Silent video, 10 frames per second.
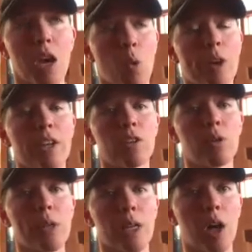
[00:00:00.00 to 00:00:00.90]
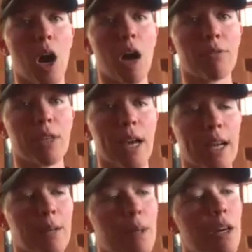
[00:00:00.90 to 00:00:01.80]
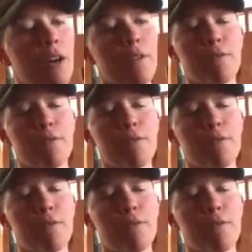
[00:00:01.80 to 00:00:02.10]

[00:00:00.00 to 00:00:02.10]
When you're doing a coffee enema,